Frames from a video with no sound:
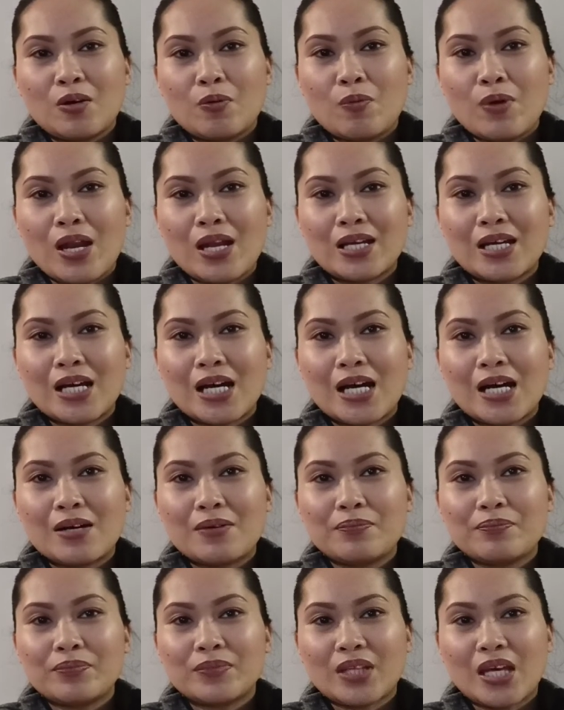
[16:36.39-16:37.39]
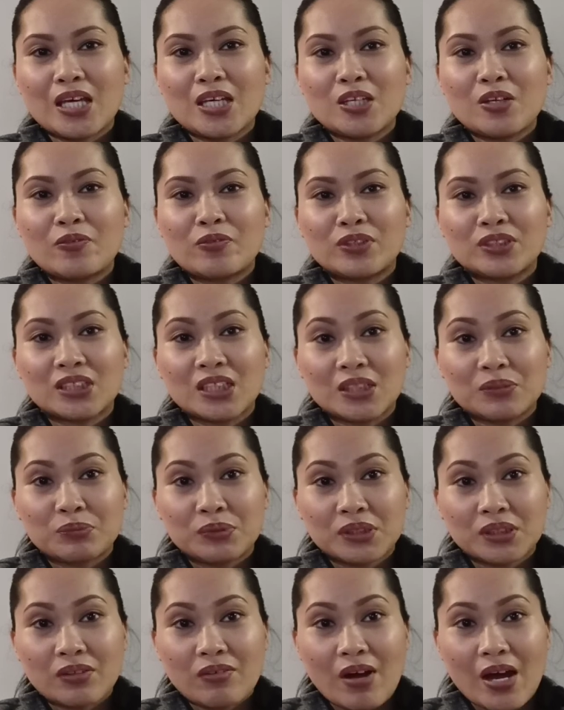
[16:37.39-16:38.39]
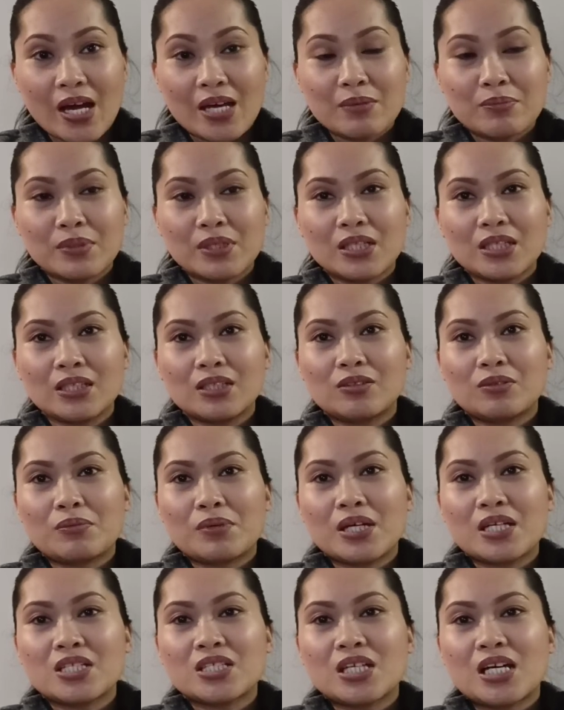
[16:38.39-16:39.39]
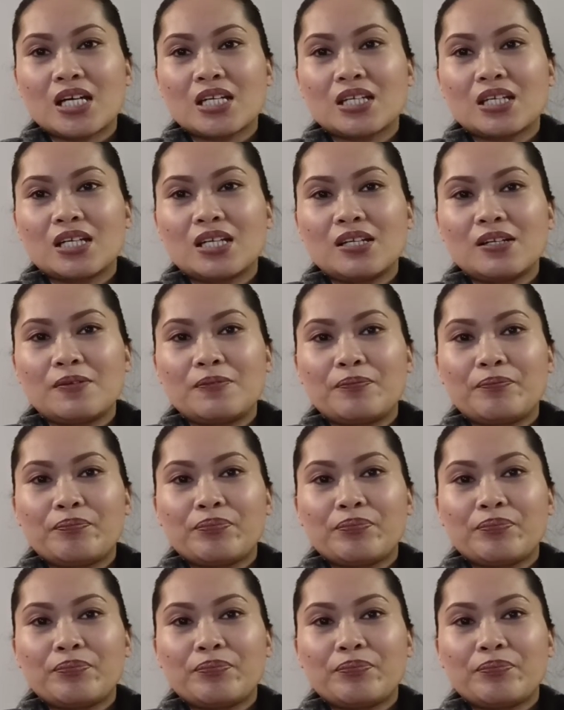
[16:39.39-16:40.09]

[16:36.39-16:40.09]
Welcome! Thank you for subscribing to my channel.